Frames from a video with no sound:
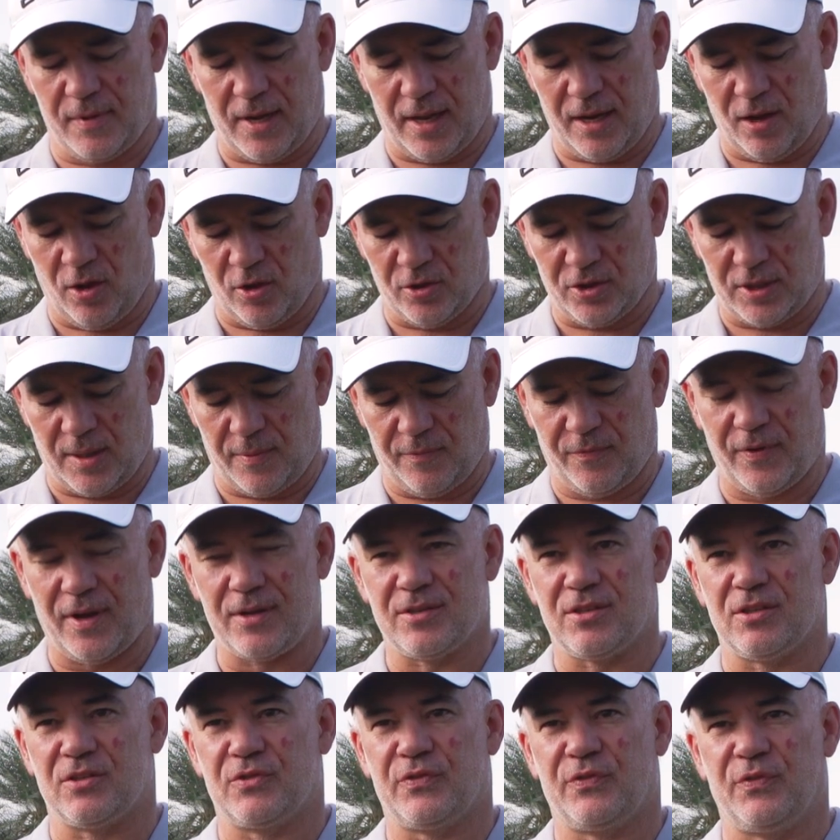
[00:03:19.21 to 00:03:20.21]
That L-shaped
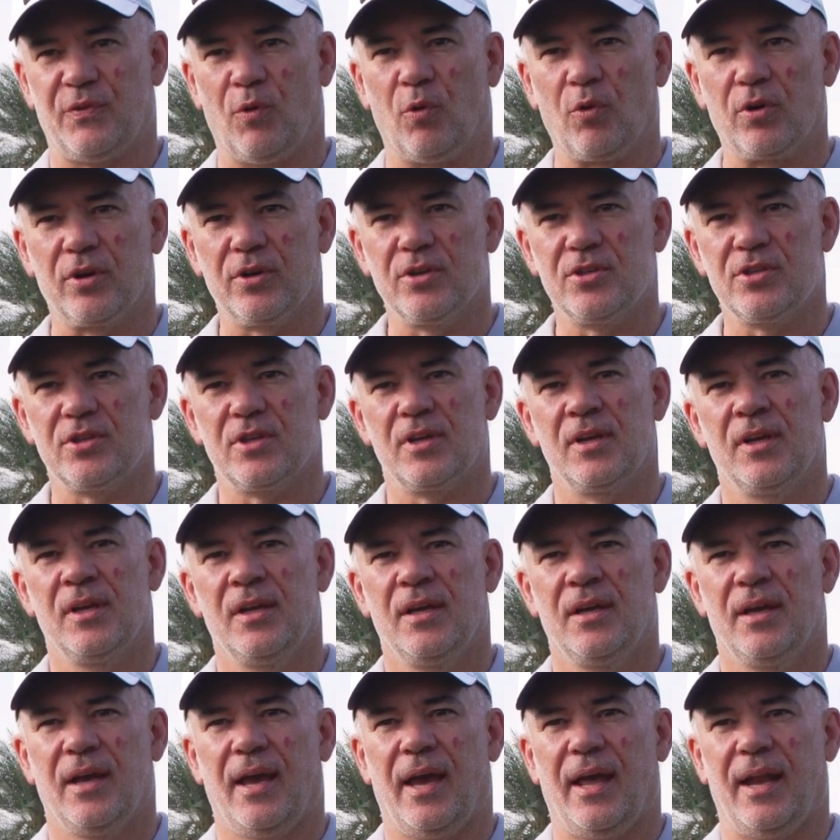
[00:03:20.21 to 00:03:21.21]
face is forged
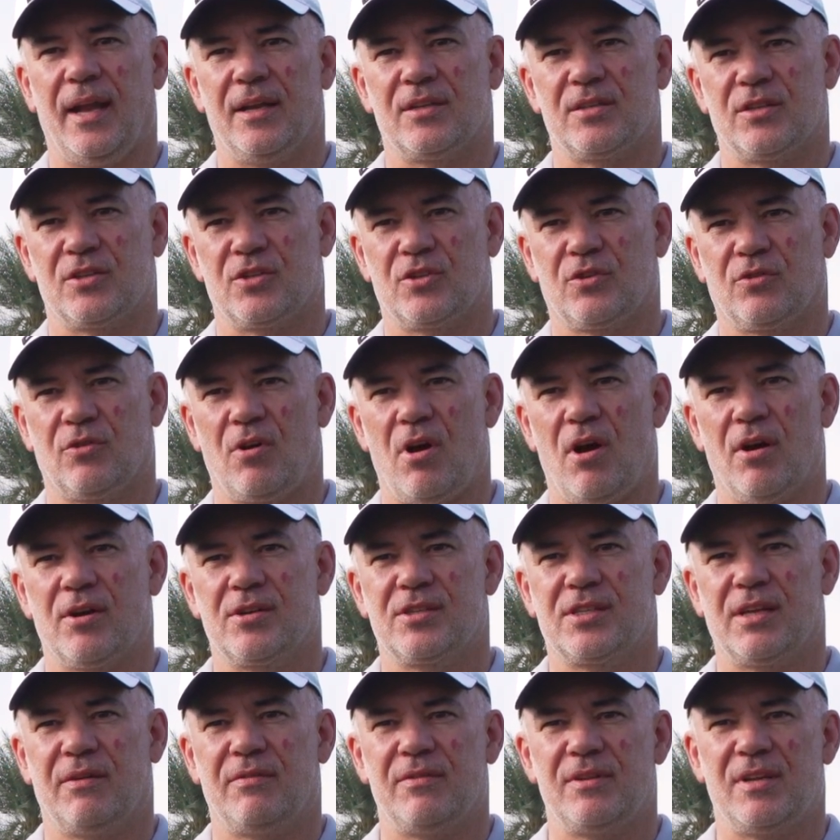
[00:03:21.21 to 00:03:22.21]
and it's a strong
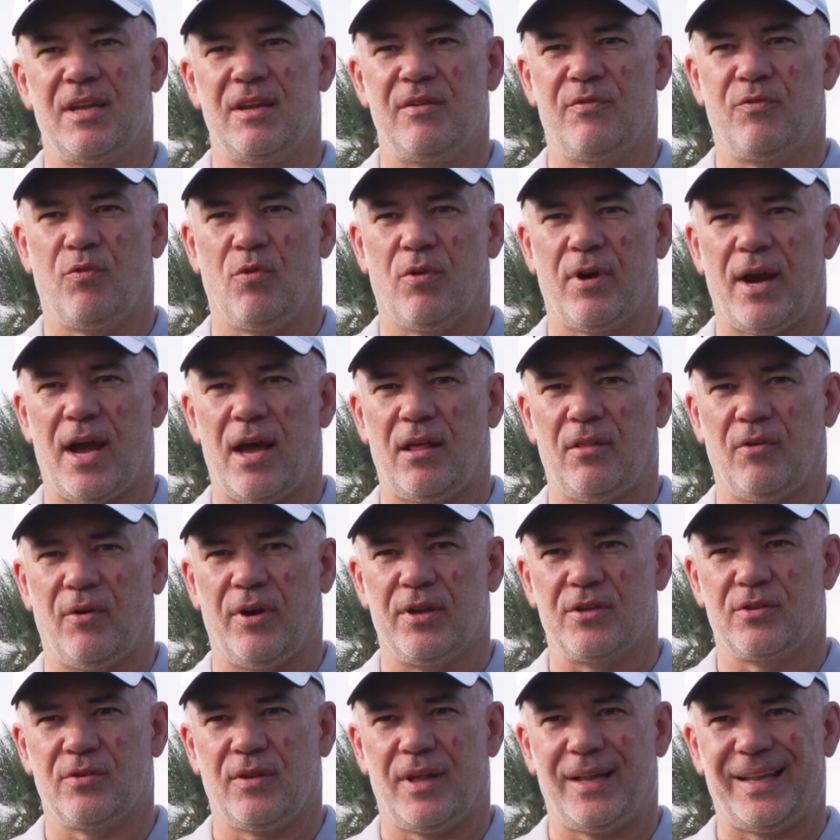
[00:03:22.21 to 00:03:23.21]
17-4
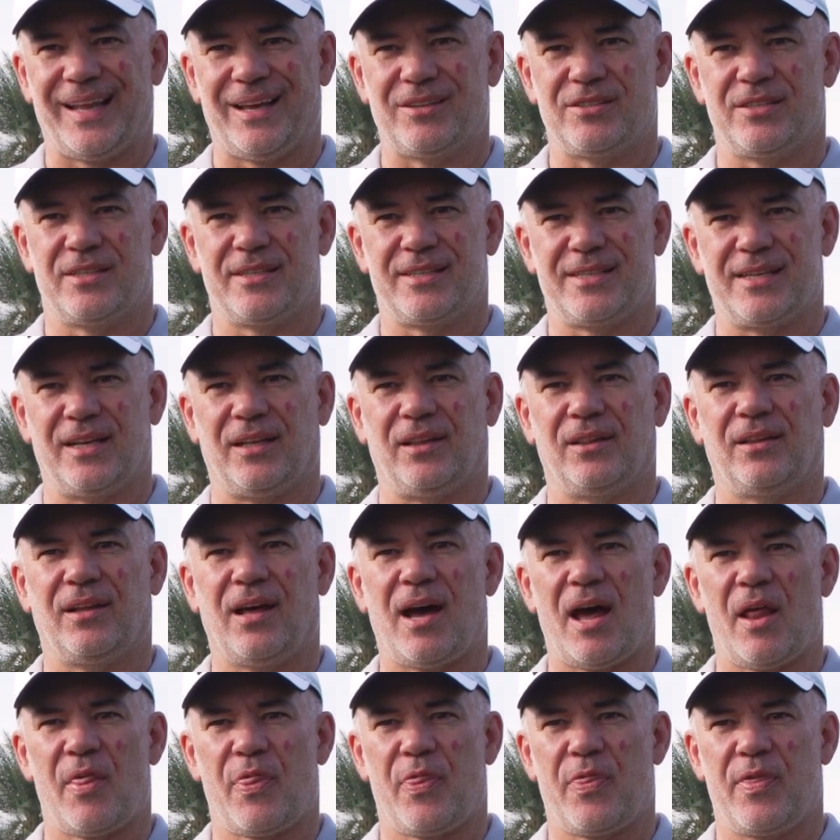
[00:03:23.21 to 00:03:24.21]
alloy. So that allows us to get a
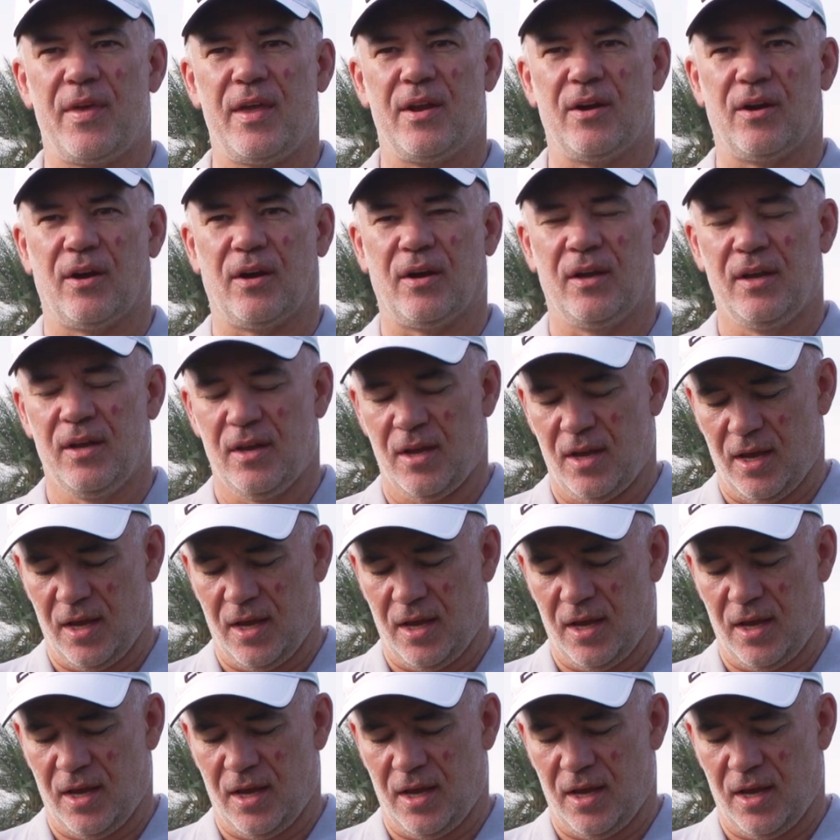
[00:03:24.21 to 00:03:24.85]
lot thinner.